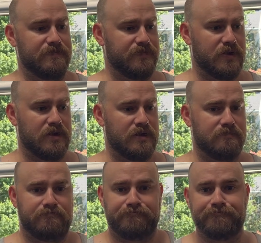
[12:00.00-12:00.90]
But
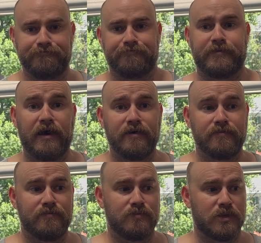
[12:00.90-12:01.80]
yeah,
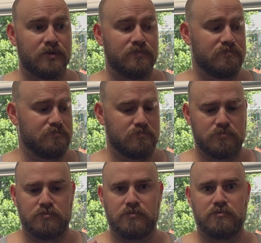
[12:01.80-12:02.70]
so
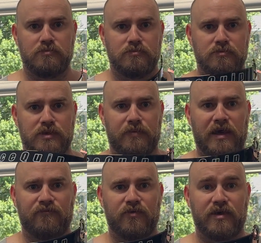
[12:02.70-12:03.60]
time to
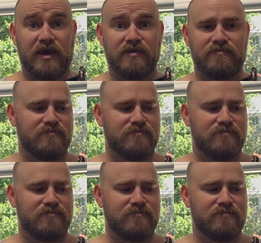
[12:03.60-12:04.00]
have one again.